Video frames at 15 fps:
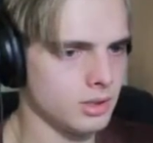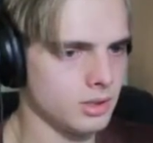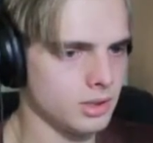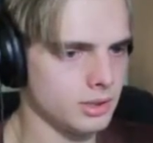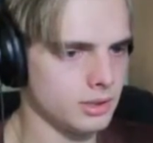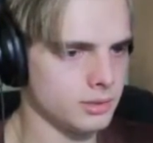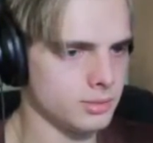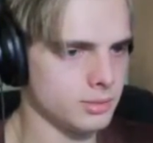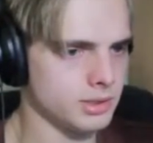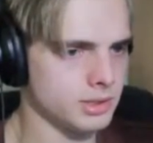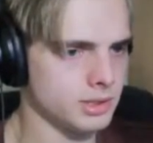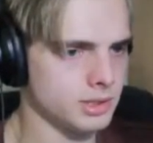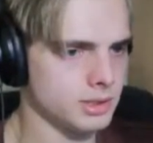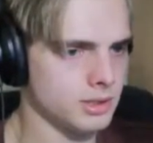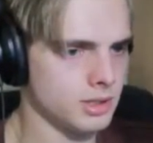Okay, let's put
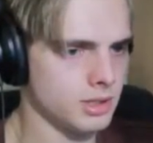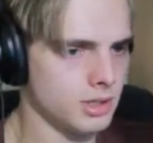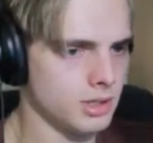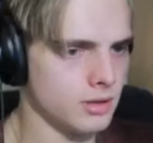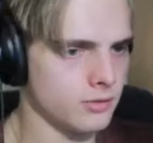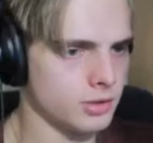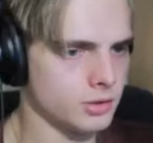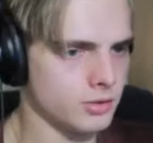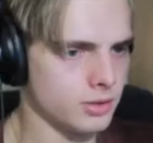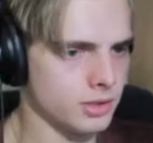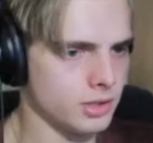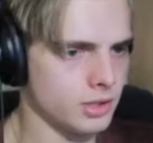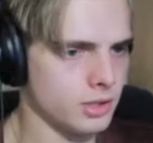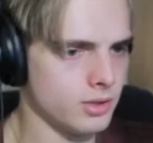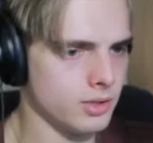this in. First, we're
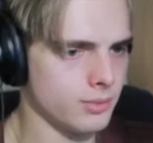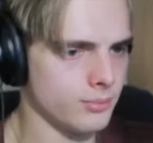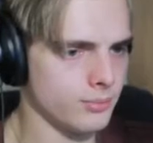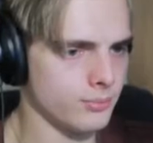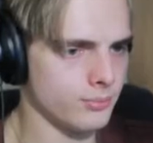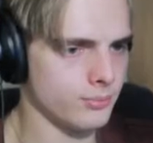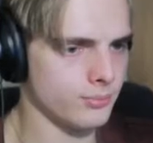going to go up.